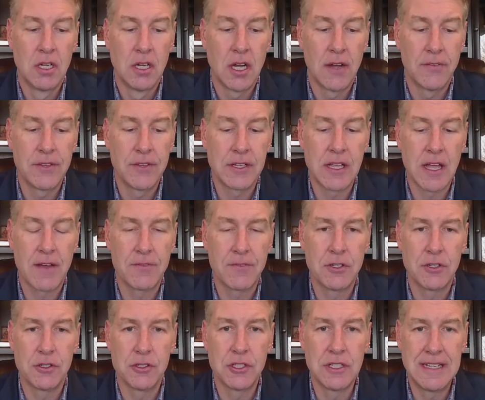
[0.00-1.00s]
of the
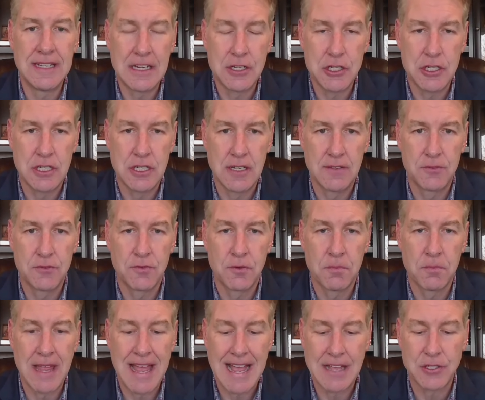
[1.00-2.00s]
governor's initiatives
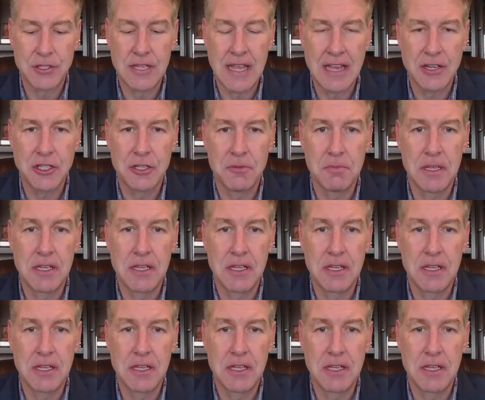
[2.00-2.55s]
from last session,